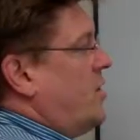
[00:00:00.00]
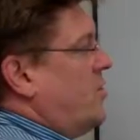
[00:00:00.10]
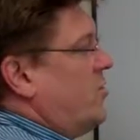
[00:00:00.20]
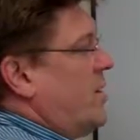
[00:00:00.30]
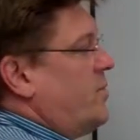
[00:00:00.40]
You
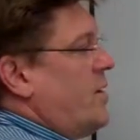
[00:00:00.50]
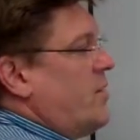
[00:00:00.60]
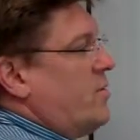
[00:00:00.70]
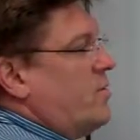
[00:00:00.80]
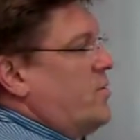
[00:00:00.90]
drop
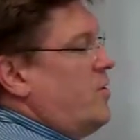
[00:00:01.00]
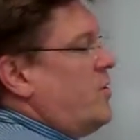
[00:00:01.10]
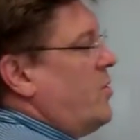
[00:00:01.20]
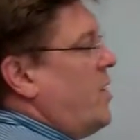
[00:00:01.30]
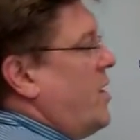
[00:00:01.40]
down to
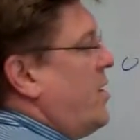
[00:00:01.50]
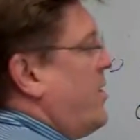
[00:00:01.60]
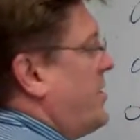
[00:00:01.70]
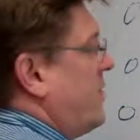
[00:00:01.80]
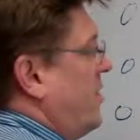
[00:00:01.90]
2.
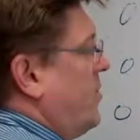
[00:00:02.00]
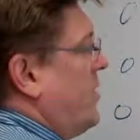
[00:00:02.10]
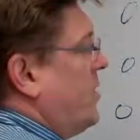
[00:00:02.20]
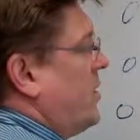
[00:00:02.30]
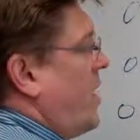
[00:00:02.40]
That's going to
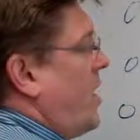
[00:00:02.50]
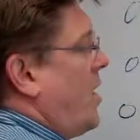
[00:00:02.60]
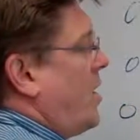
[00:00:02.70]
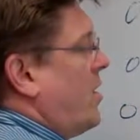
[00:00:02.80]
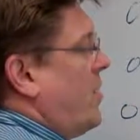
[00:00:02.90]
be
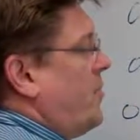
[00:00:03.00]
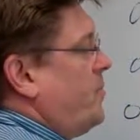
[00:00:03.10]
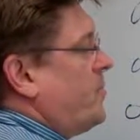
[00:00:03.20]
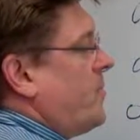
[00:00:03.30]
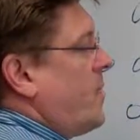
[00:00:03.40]
log
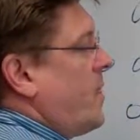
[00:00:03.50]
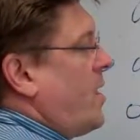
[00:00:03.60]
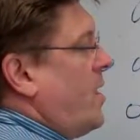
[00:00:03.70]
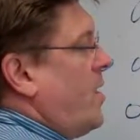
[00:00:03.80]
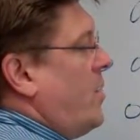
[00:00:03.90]

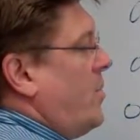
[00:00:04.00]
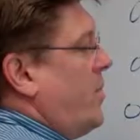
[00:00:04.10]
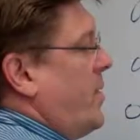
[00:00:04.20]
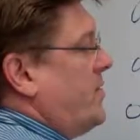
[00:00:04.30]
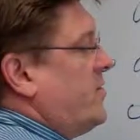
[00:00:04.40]

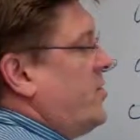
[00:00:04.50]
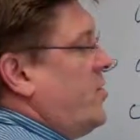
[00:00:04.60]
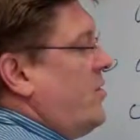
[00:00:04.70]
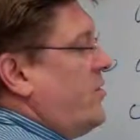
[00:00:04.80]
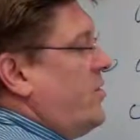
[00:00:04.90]
base
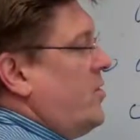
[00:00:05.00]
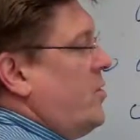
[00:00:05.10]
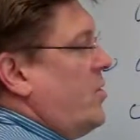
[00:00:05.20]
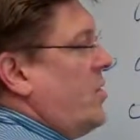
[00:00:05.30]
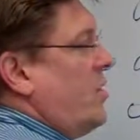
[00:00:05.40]
2 of
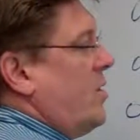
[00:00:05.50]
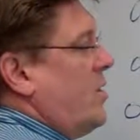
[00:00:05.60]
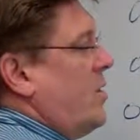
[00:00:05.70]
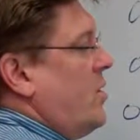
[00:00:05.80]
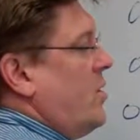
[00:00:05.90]
2,
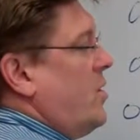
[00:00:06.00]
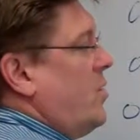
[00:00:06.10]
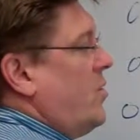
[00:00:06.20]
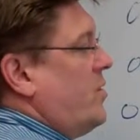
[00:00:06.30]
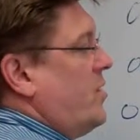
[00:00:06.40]

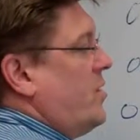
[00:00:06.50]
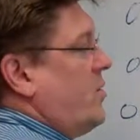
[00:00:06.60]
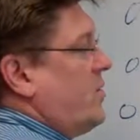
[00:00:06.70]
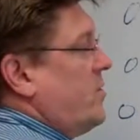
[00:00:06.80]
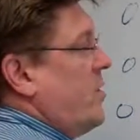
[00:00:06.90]
which
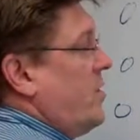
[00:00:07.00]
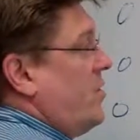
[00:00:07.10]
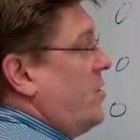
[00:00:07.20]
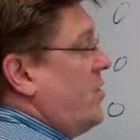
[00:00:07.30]
equals 2.